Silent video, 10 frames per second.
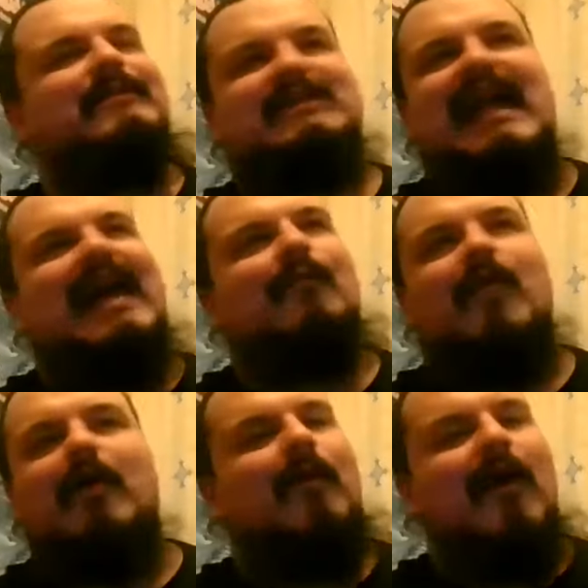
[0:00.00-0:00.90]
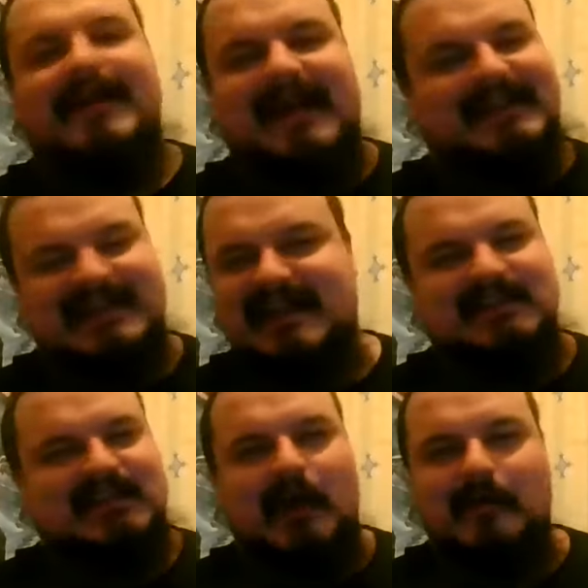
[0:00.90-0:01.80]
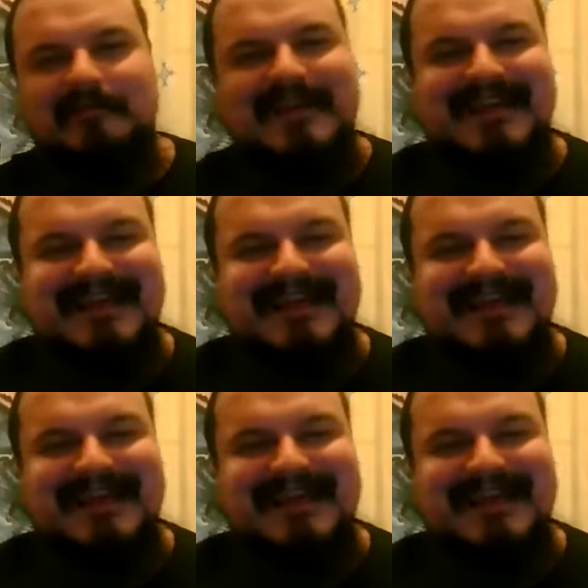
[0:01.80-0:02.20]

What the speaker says: them slam worldwide. That's an insult.